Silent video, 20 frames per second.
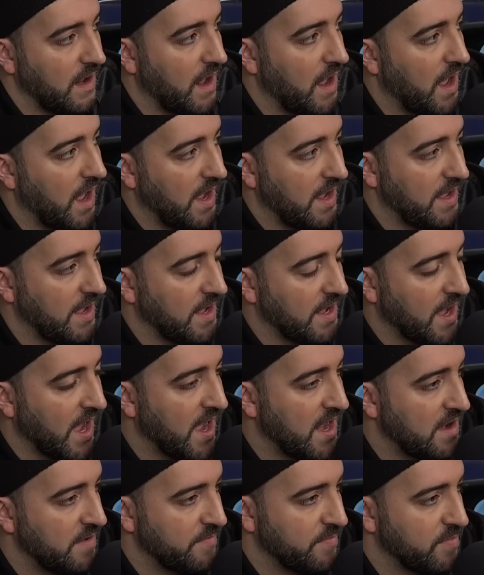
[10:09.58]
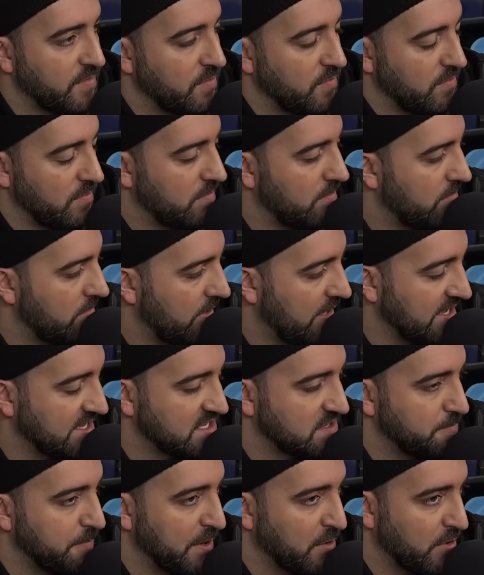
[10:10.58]
I kind of
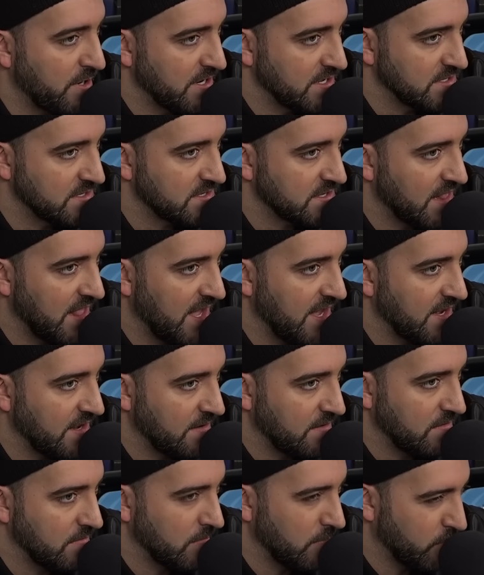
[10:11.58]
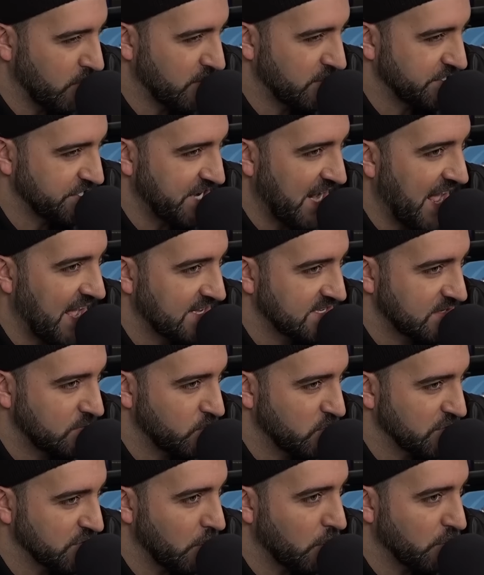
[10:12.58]
experienced like Lamar Jackson
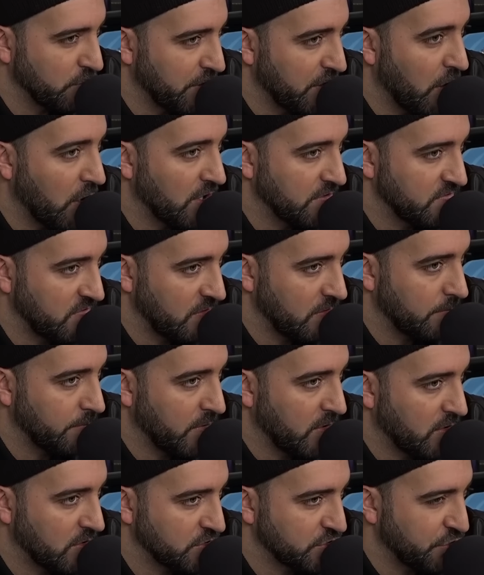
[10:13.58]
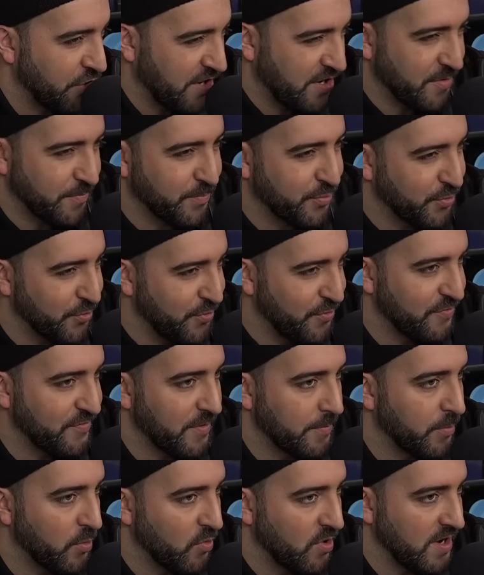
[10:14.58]
was holding on to the ball, trying to prove
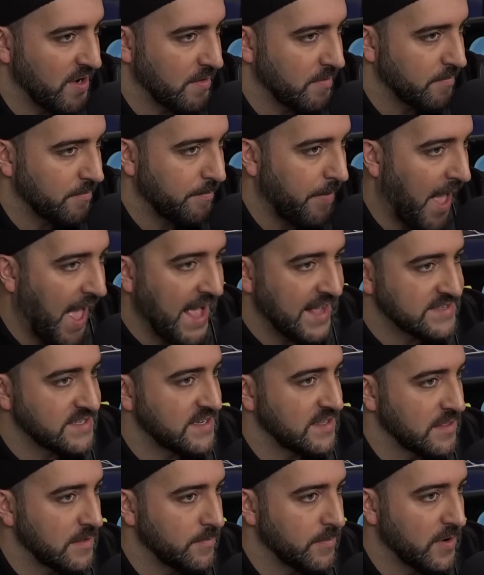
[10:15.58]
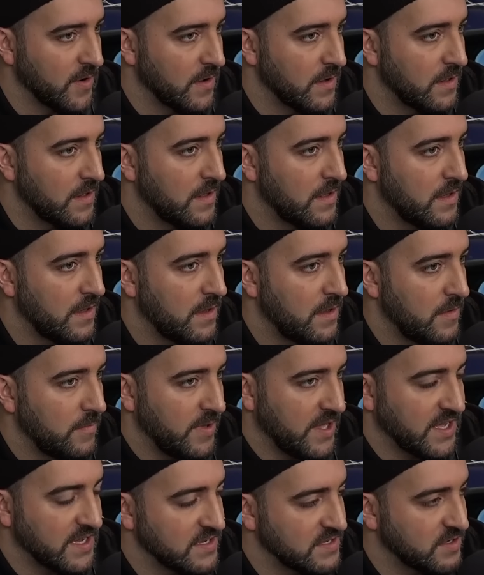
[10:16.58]
a point passing the ball,
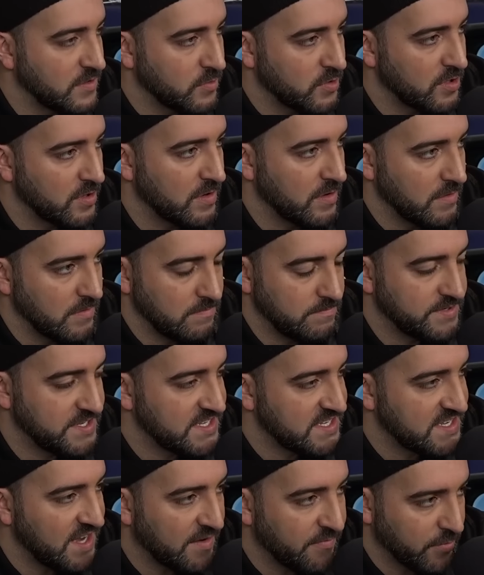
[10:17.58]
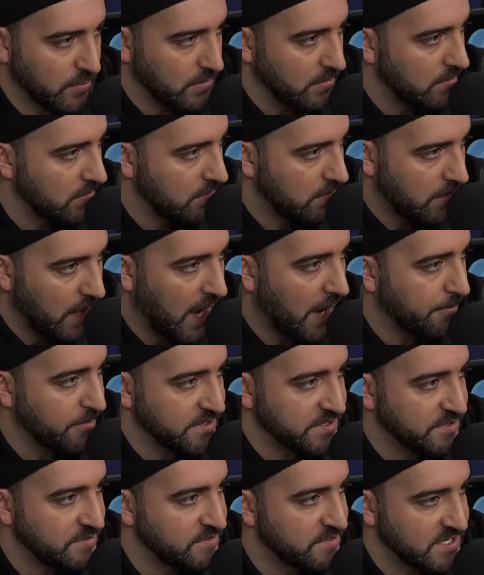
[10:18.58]
because there were several
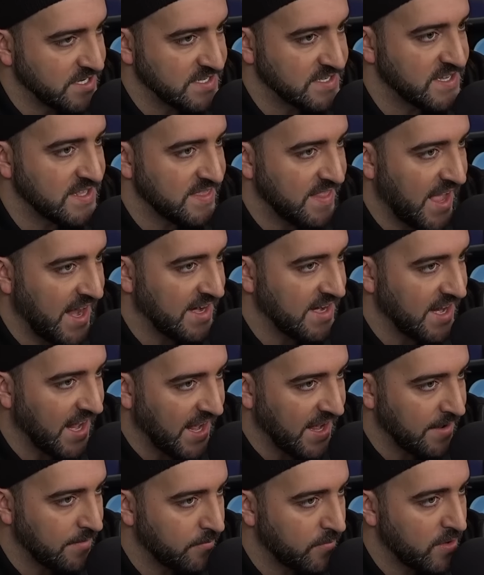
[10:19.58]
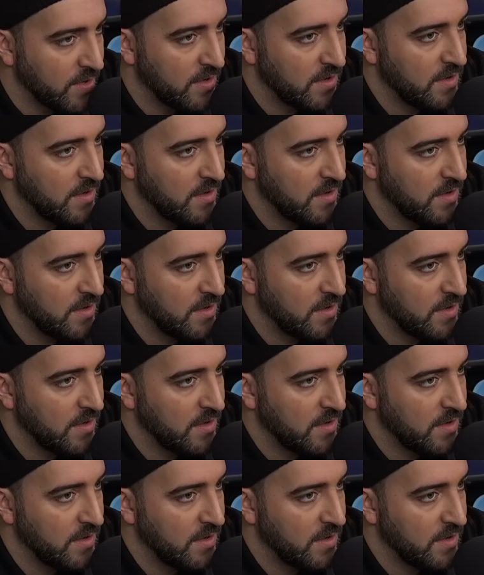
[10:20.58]
opportunities in that game